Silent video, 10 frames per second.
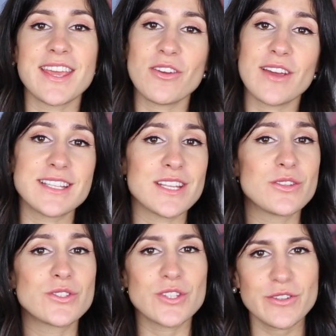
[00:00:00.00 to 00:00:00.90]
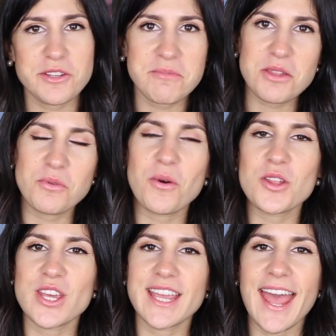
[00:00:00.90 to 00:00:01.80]
thank you guys so, so much for
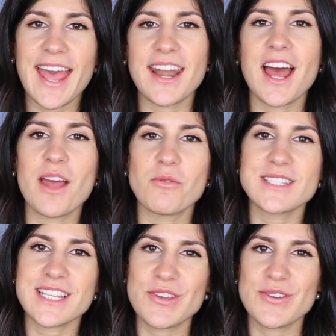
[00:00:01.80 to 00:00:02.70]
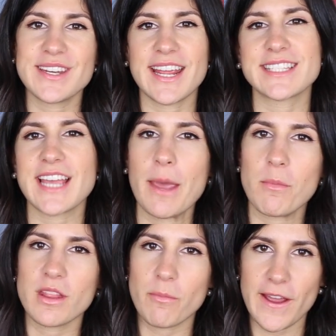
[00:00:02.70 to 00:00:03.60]
watching, and I will see you next
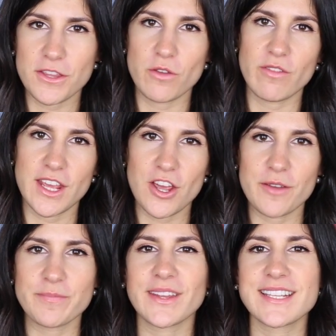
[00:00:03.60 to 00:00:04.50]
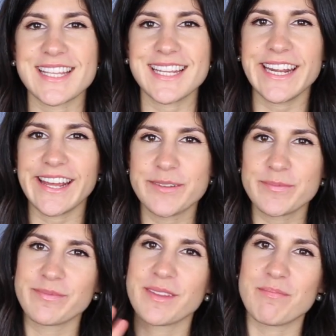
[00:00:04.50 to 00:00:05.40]
time with a brand new video. See you later.
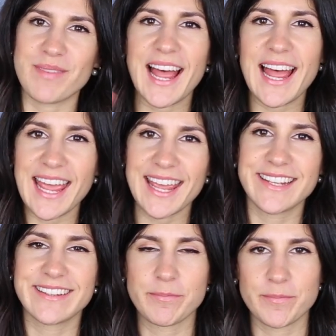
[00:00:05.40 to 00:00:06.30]
Bye.